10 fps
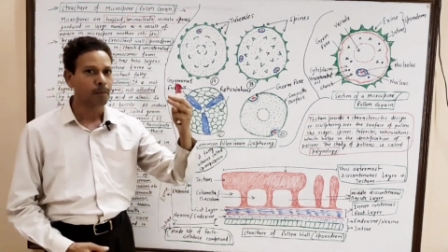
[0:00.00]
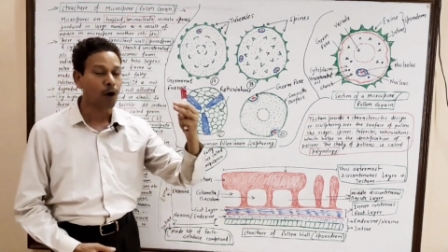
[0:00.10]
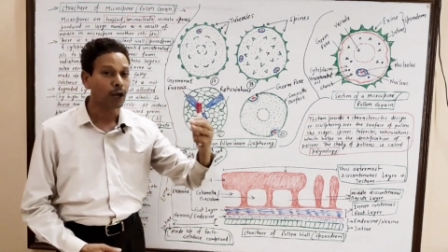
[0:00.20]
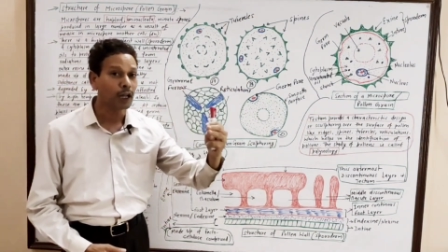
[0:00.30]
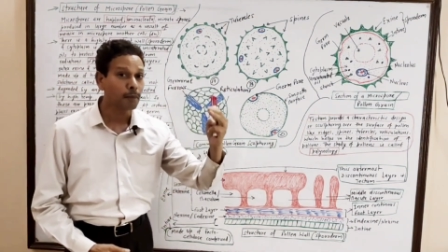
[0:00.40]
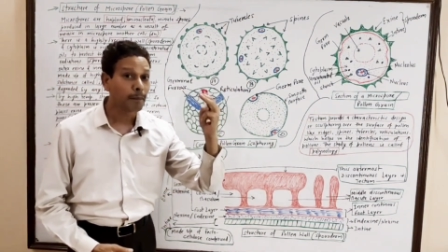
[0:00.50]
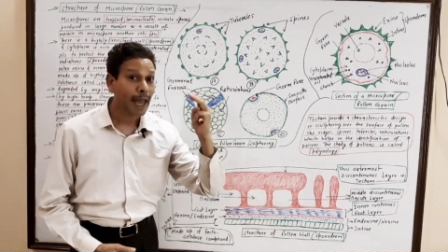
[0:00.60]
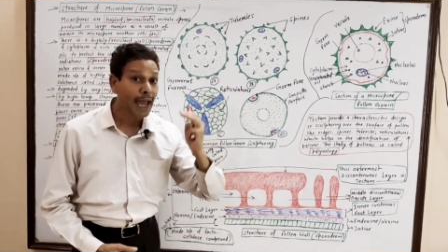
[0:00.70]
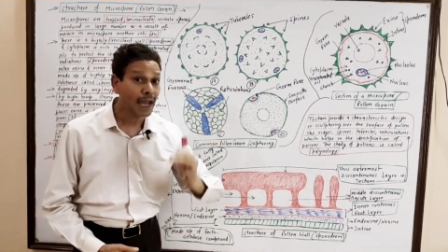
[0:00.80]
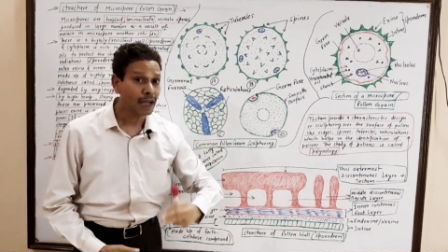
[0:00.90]
Pollen
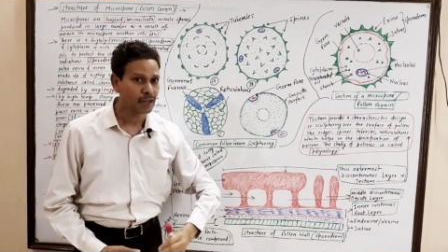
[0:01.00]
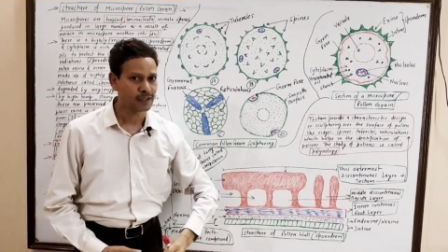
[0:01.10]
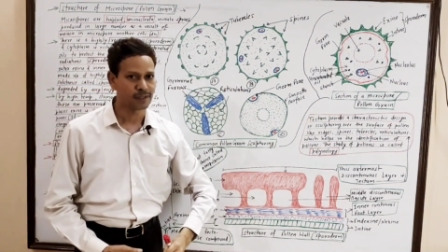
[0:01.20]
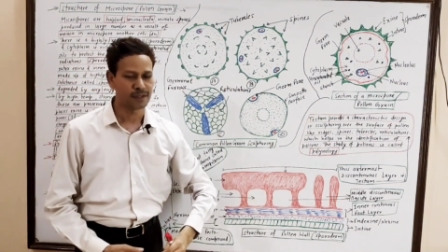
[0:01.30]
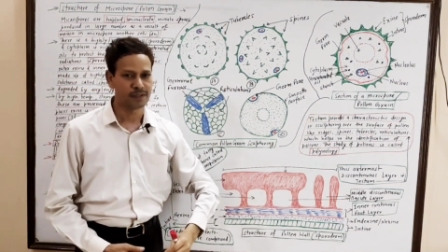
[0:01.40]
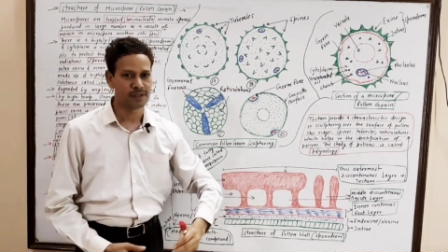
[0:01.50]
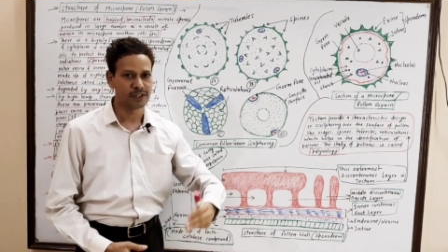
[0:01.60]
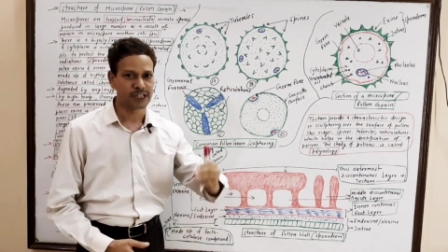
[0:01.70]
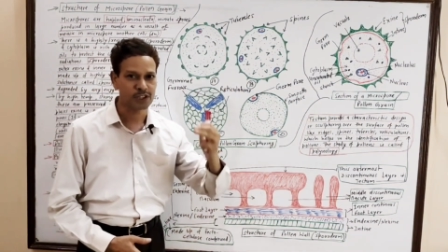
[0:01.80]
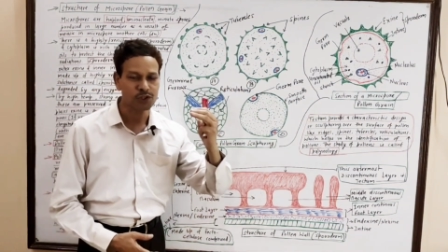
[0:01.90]
banks,
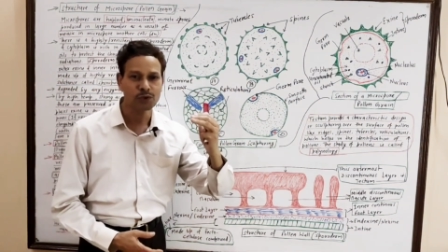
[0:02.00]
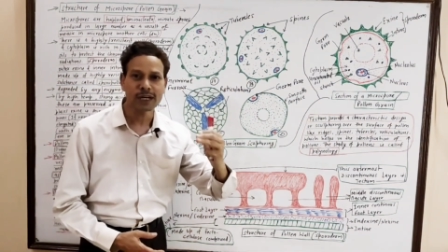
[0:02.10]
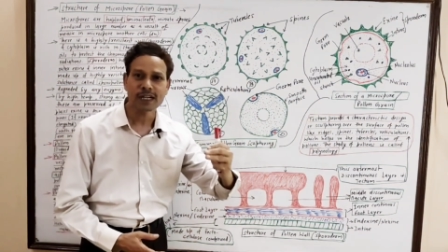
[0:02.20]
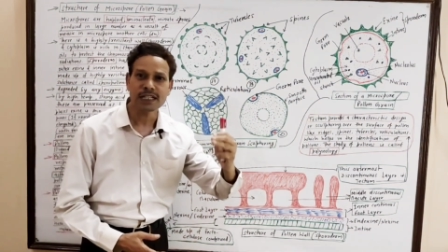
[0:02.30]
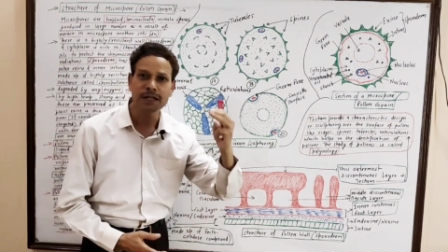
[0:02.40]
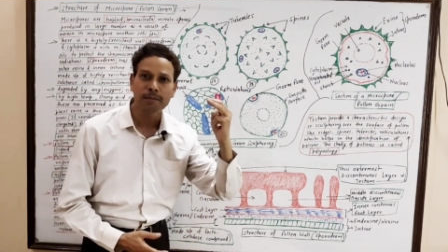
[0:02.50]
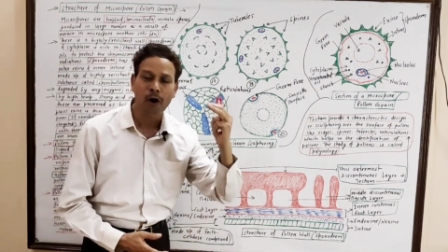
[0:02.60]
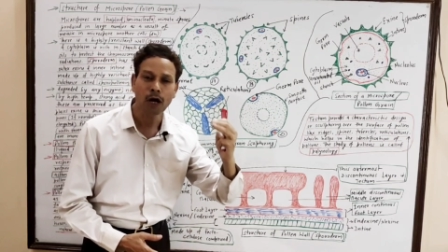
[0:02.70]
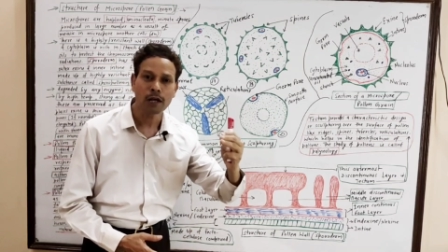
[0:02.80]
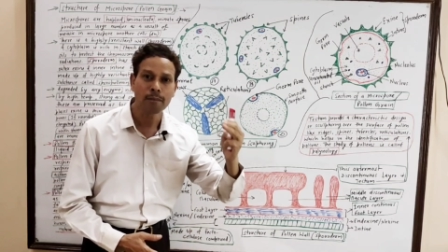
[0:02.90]
dear students, in
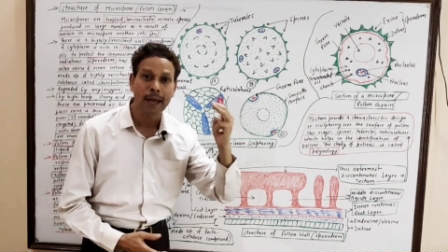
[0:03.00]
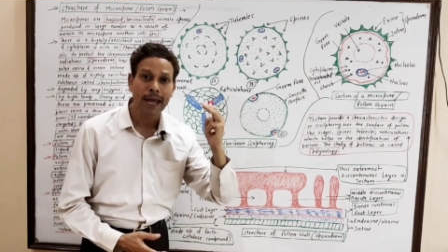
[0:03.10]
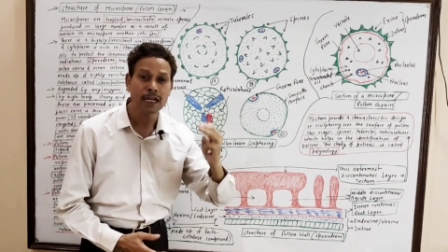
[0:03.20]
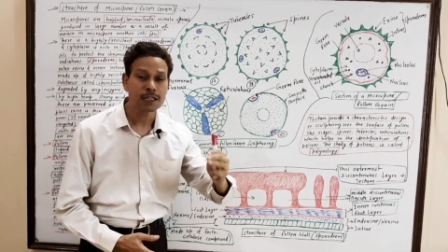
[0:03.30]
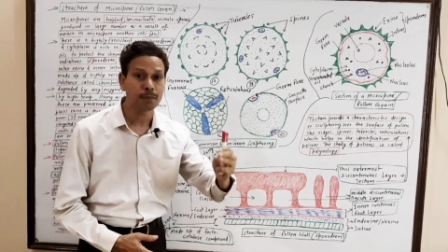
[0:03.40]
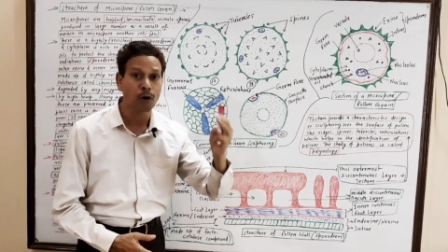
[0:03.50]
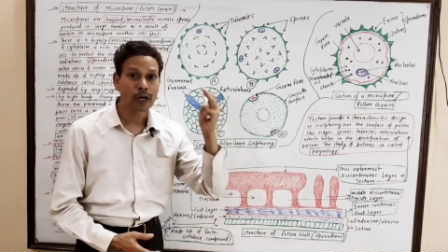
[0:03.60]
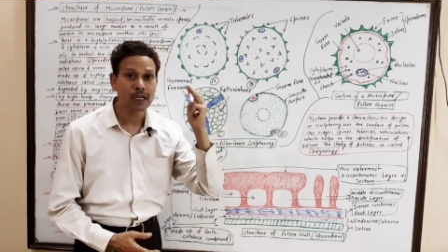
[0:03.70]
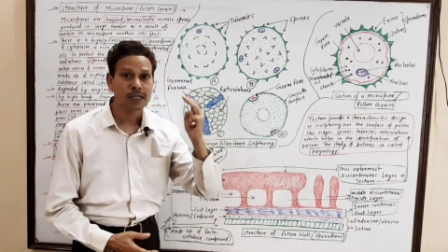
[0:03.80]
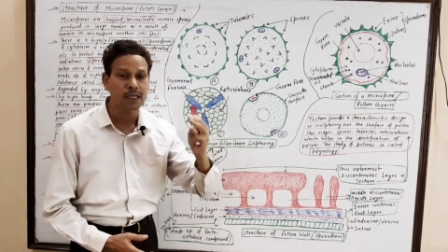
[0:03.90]
pollen banks,
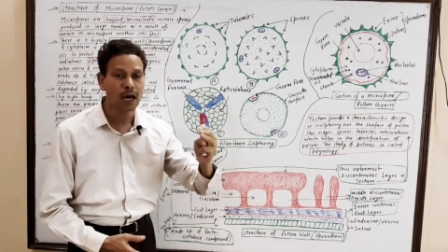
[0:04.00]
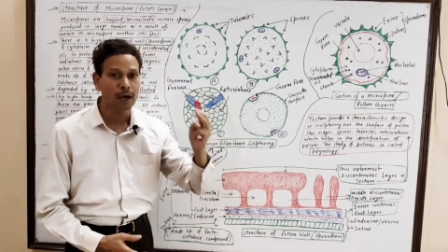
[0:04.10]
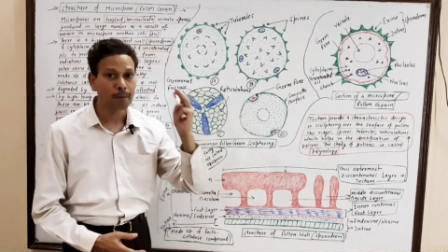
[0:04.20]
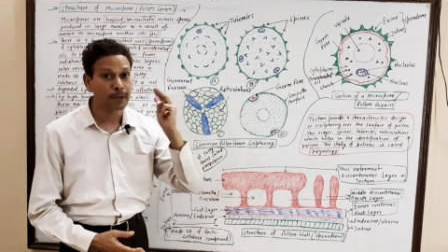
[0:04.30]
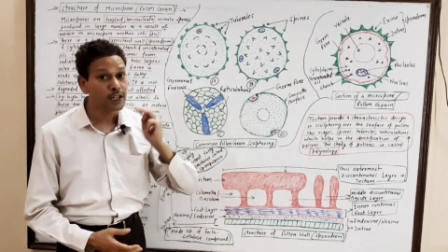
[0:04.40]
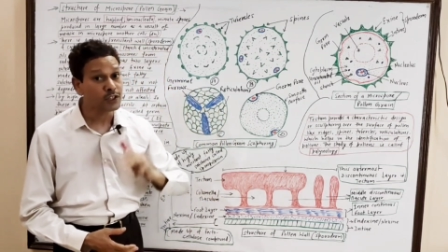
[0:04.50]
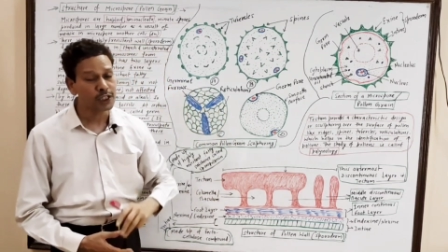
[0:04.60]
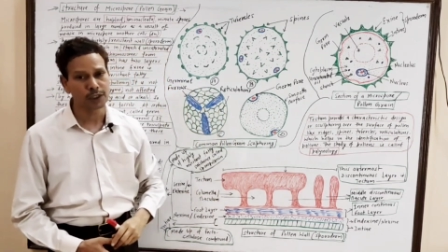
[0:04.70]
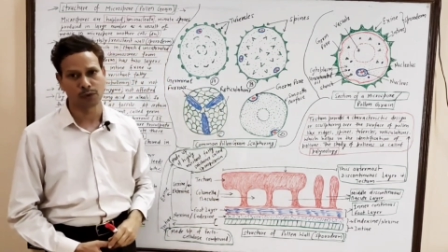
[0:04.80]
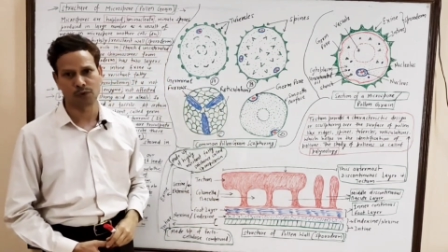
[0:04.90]
pollens are
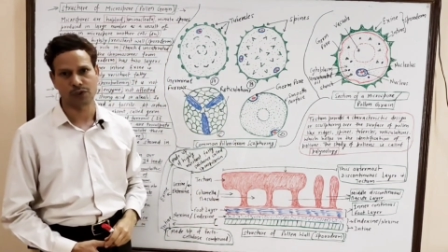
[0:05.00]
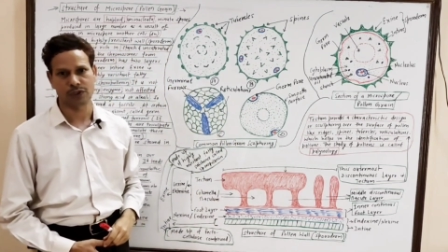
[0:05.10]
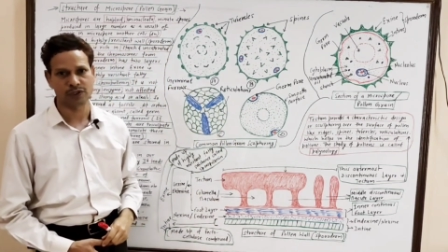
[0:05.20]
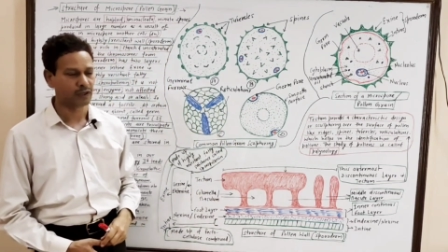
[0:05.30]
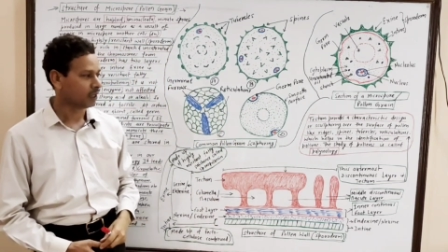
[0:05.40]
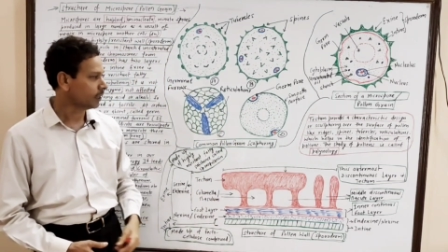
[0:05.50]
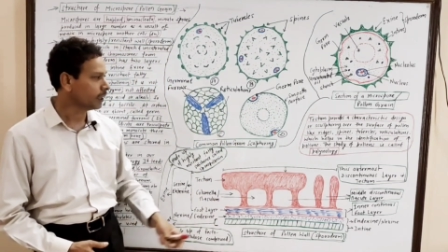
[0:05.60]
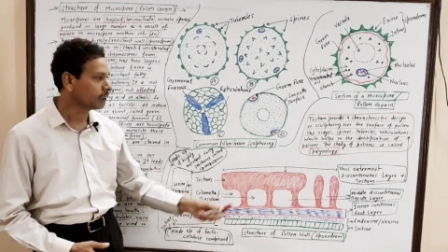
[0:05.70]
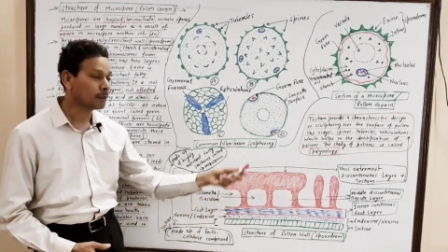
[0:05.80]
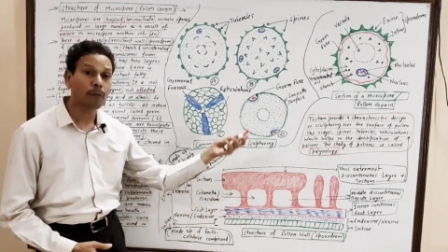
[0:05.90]
preserved.
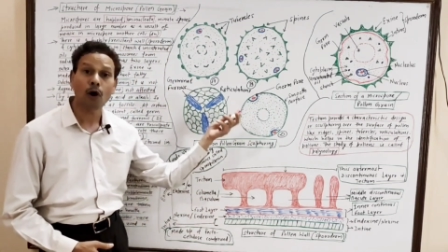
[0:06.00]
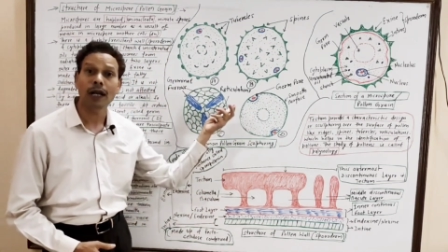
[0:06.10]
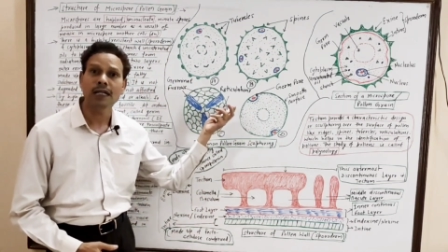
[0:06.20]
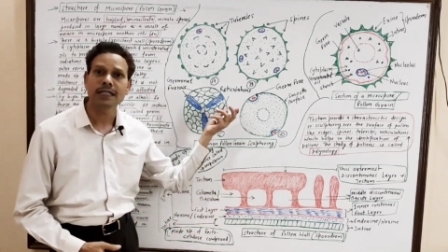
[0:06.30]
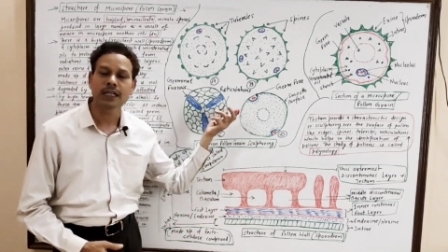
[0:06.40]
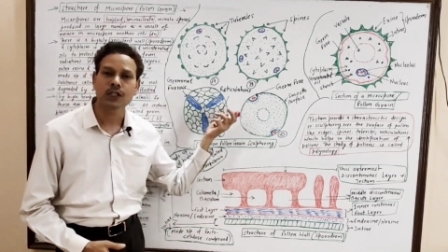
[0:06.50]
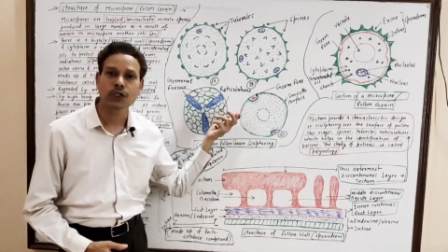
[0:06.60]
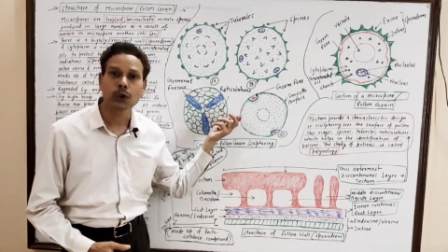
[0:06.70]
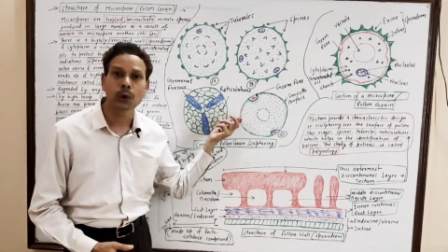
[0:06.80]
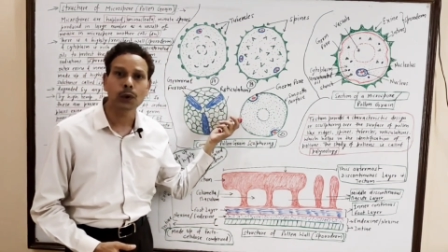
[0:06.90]
Here the pollens are
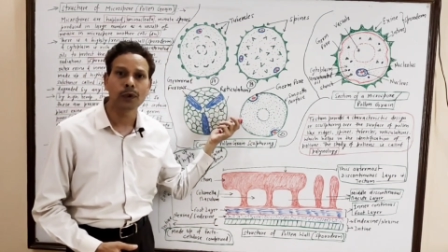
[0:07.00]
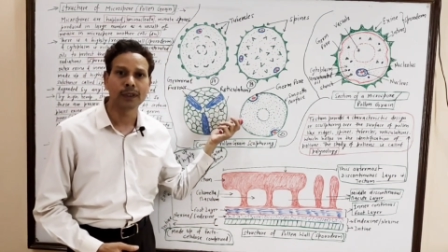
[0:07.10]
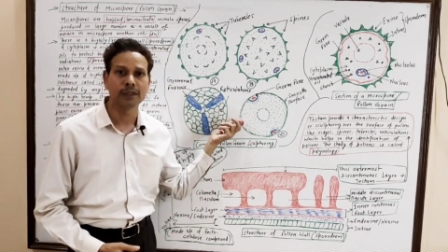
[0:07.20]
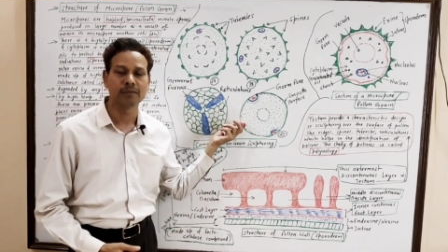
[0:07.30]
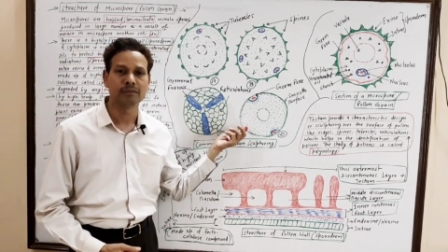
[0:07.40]
stored